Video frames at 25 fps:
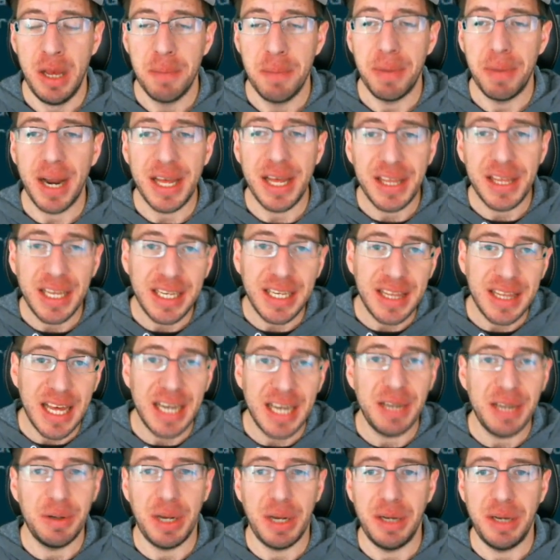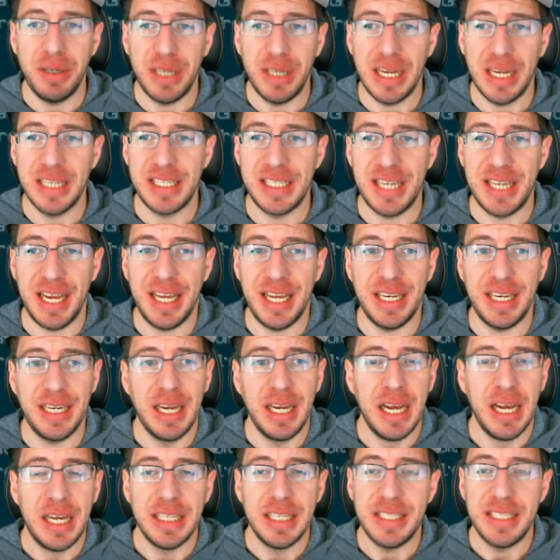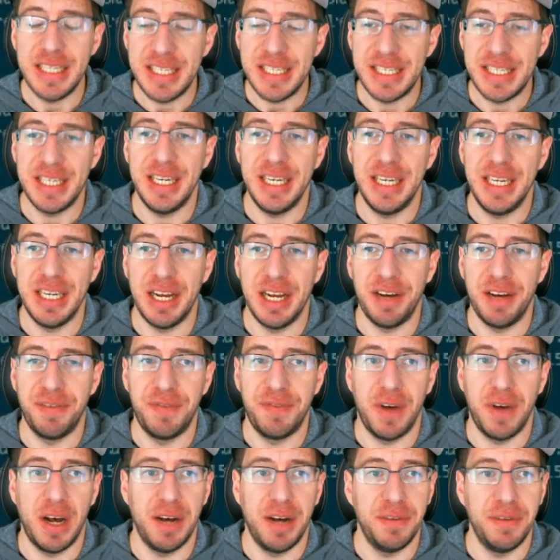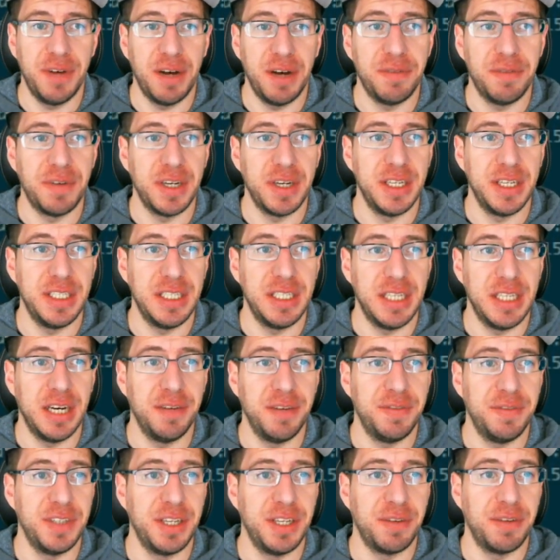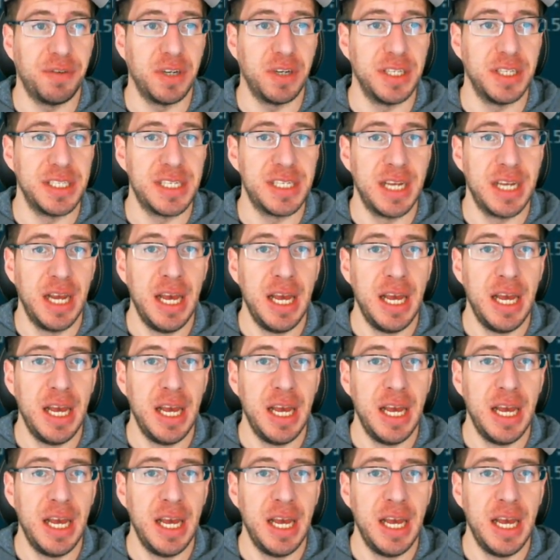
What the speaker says: But I think that it's a decent enough of a difference.